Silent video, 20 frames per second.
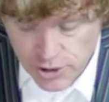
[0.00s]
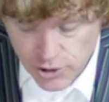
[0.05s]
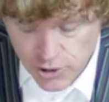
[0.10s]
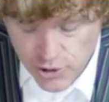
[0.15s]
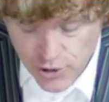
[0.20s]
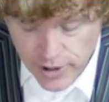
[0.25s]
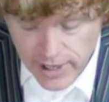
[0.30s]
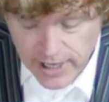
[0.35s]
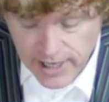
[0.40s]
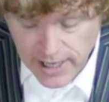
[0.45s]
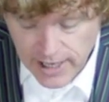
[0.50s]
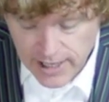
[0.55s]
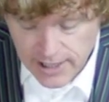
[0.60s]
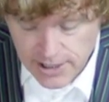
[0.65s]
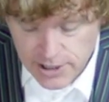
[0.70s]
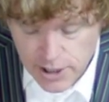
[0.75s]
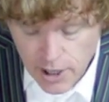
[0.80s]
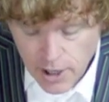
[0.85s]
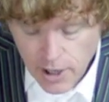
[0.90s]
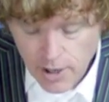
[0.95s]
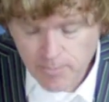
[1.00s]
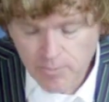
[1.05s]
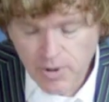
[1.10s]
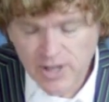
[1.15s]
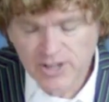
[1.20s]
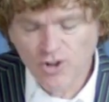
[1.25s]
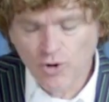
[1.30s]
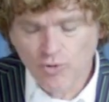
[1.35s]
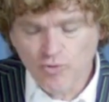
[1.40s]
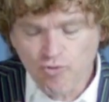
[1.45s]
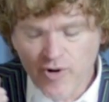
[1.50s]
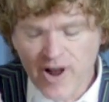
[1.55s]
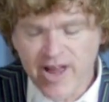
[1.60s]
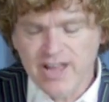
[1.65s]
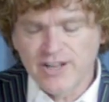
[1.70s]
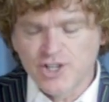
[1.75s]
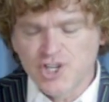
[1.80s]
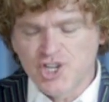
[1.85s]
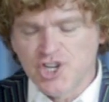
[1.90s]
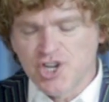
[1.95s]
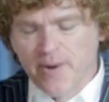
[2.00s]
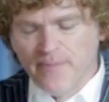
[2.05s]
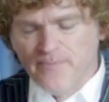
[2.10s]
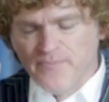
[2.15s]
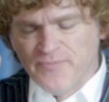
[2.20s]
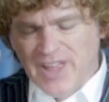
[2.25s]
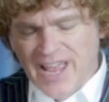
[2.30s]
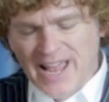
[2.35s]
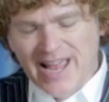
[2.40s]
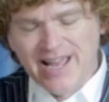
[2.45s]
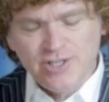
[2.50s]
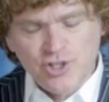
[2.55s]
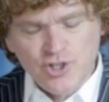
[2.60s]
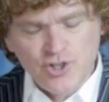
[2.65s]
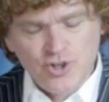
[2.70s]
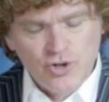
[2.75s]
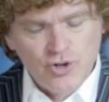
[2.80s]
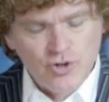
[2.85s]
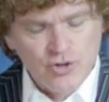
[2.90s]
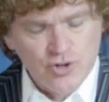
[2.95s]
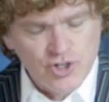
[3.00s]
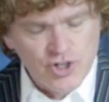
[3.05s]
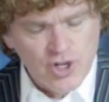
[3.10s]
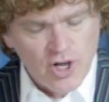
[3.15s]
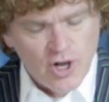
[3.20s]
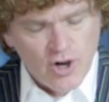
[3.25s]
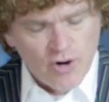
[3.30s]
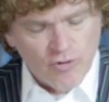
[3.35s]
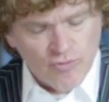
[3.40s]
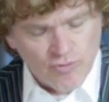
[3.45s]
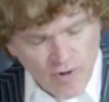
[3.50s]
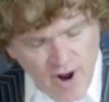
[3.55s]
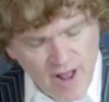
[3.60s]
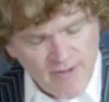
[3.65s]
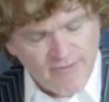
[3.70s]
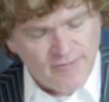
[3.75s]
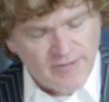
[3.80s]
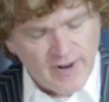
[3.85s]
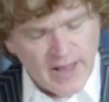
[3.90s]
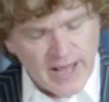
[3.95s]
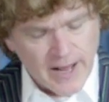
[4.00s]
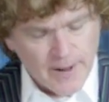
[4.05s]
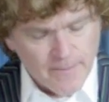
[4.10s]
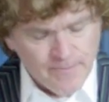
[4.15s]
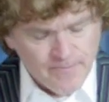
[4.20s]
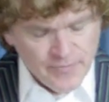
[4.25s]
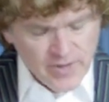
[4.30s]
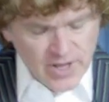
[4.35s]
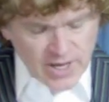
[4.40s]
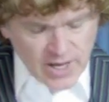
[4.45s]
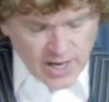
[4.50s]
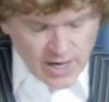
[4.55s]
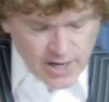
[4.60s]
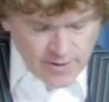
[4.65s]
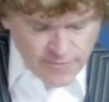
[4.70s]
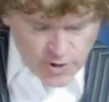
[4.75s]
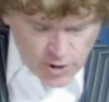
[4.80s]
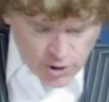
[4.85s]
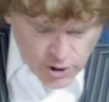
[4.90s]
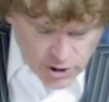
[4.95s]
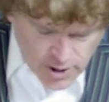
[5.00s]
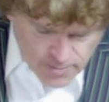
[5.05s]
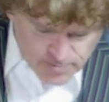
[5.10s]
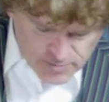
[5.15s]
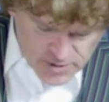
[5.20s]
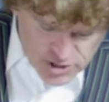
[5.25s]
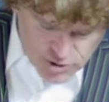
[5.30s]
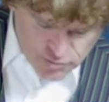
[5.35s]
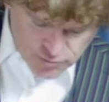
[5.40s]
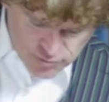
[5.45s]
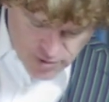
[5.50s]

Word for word: entreaties but the rich answers roughly and if you look up this